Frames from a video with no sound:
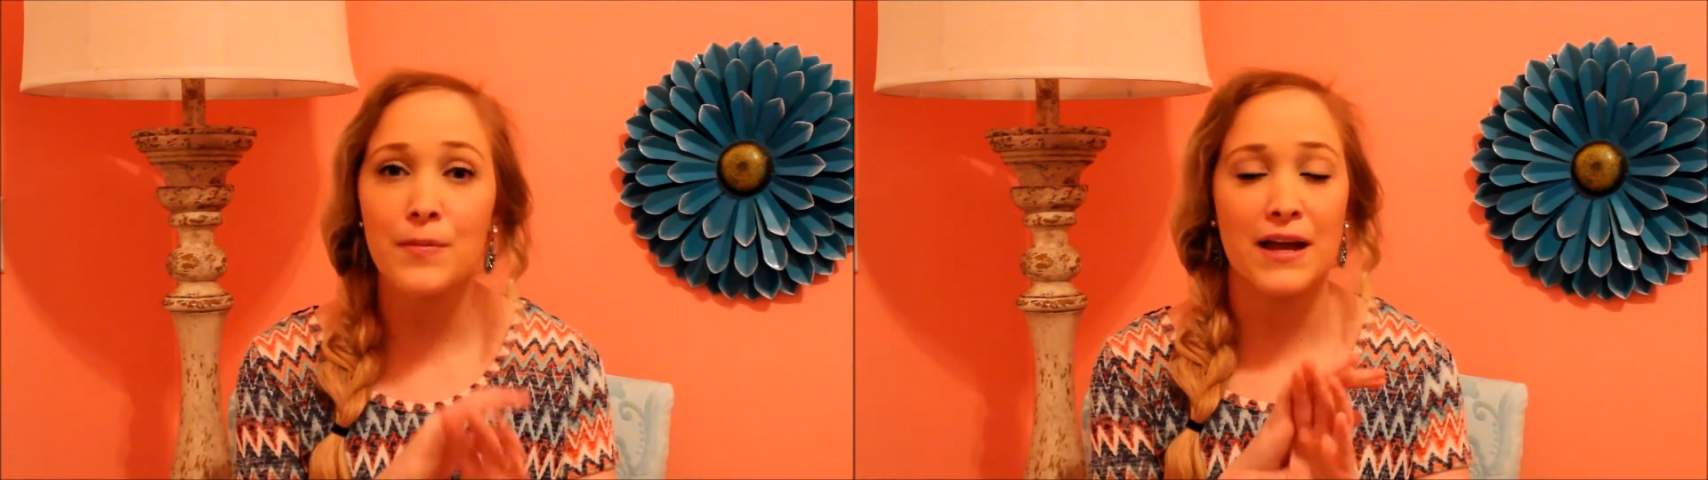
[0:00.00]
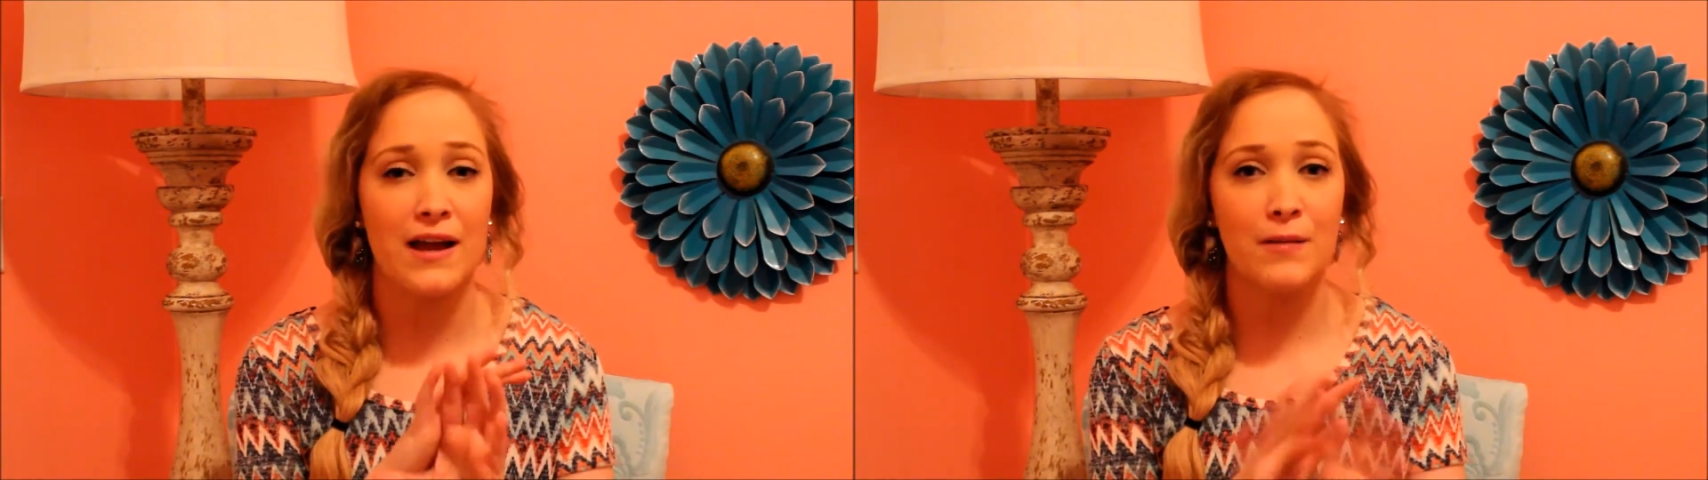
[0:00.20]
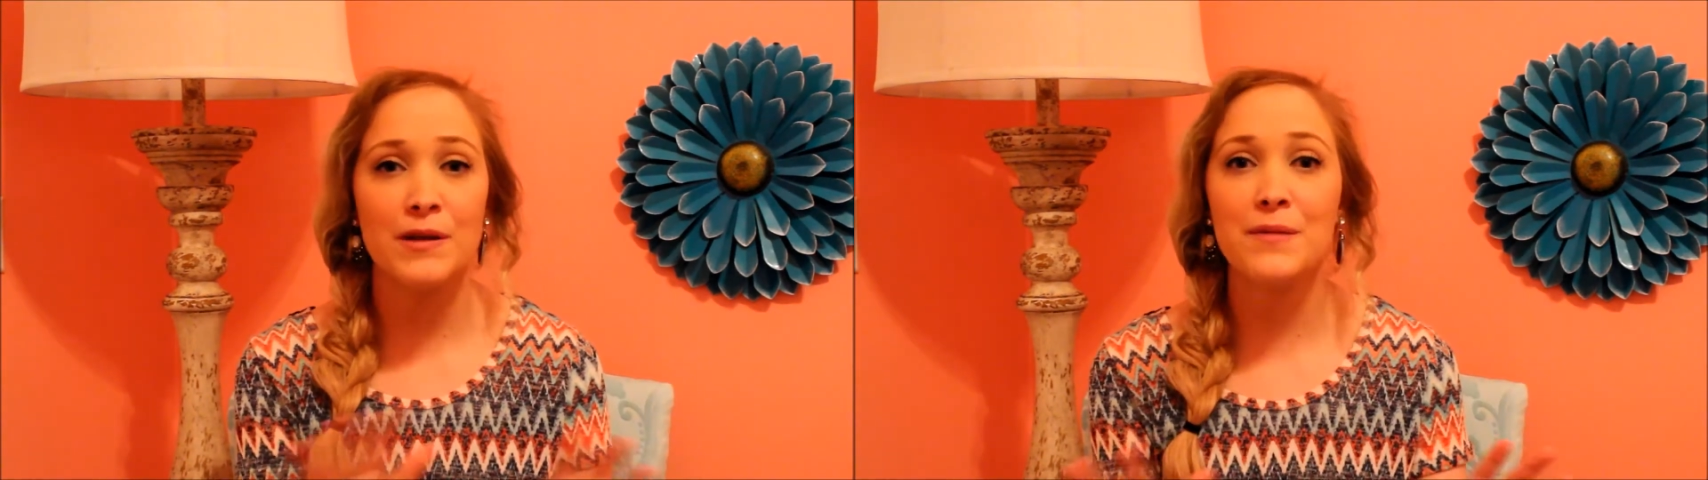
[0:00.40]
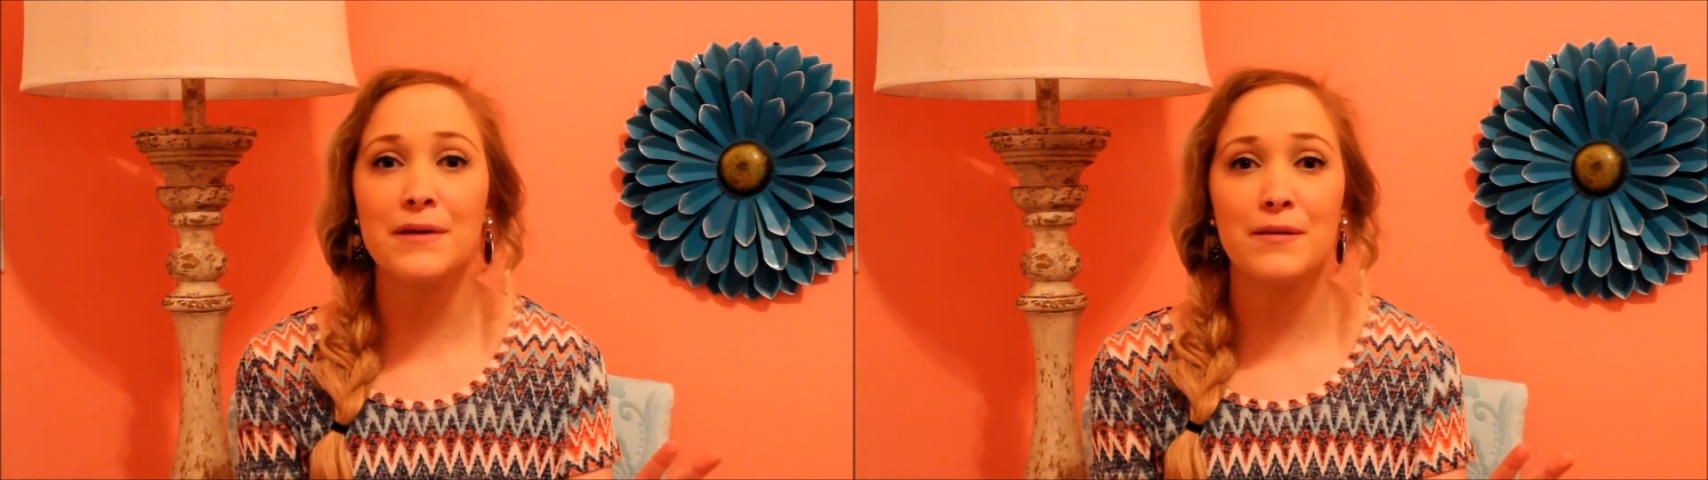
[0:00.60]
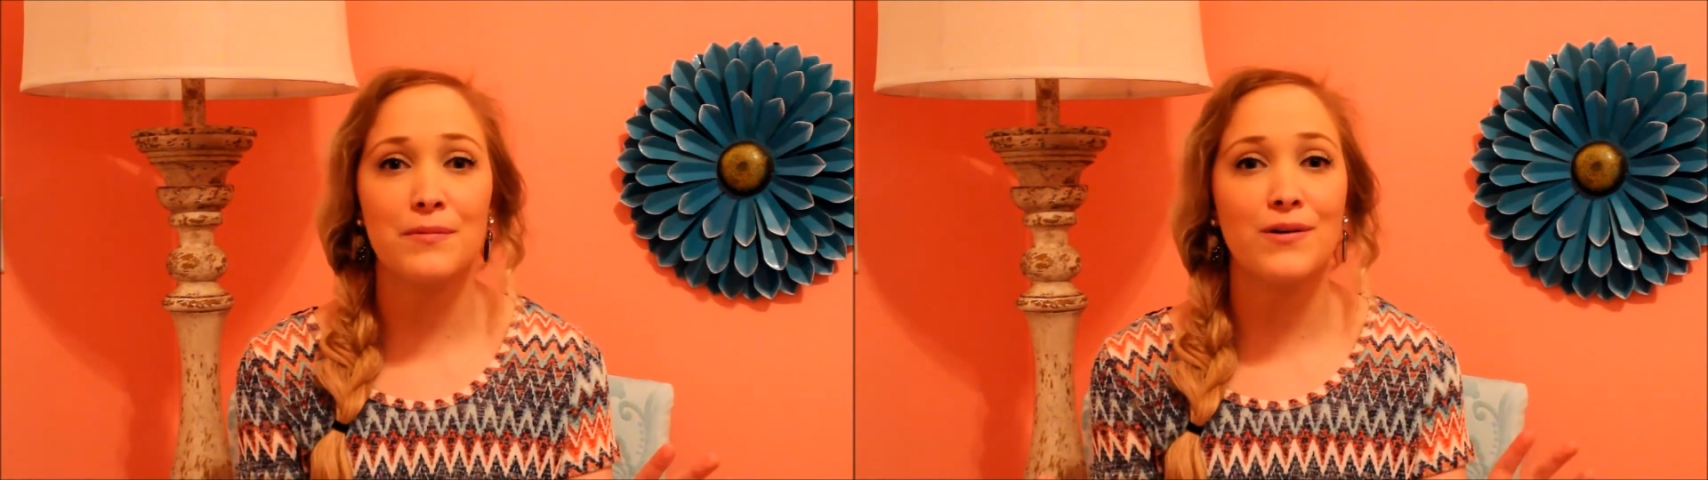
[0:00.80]
by how many
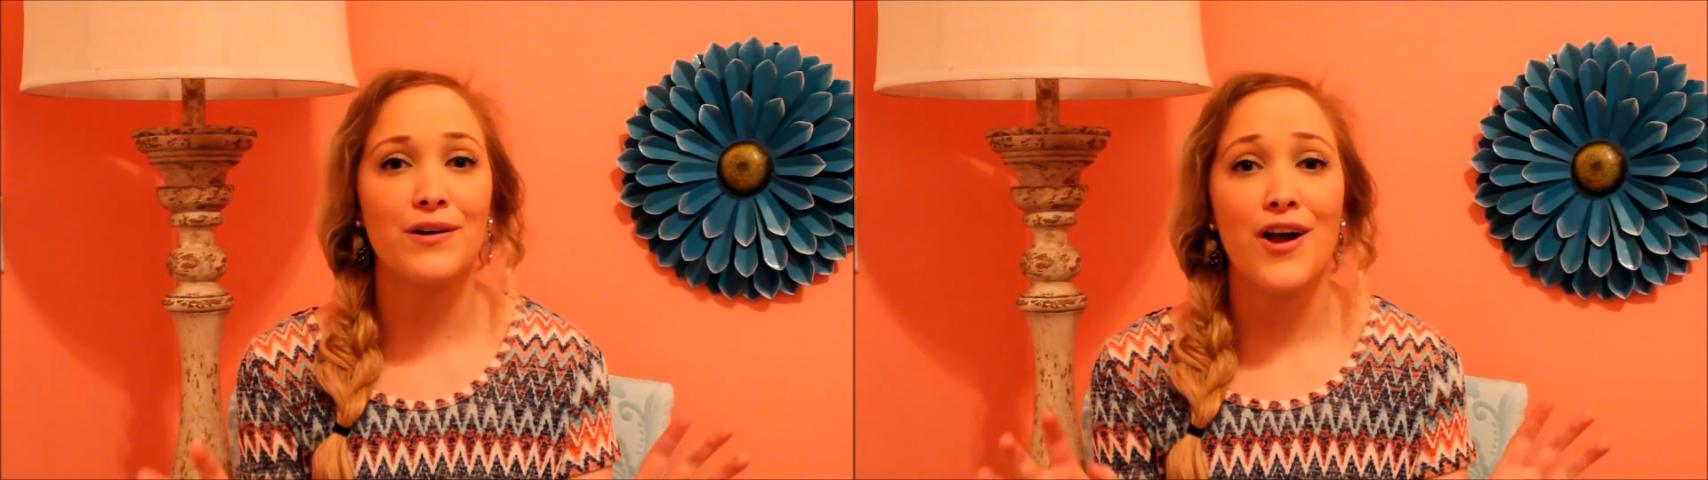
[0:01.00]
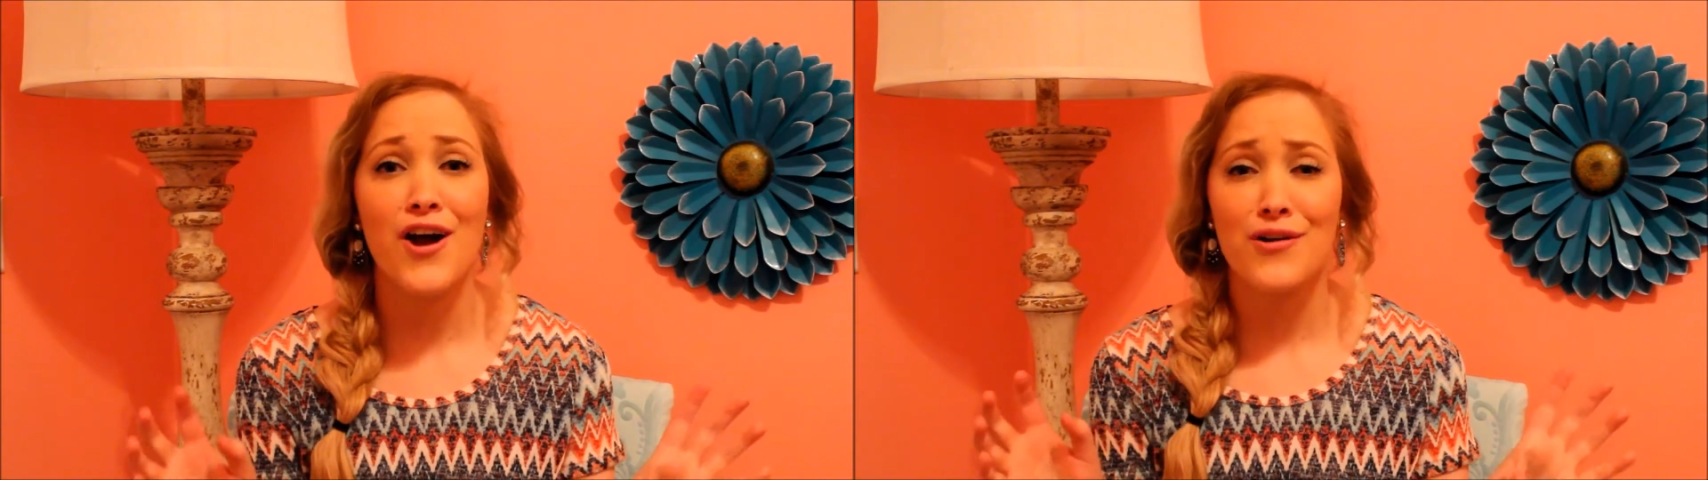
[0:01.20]
people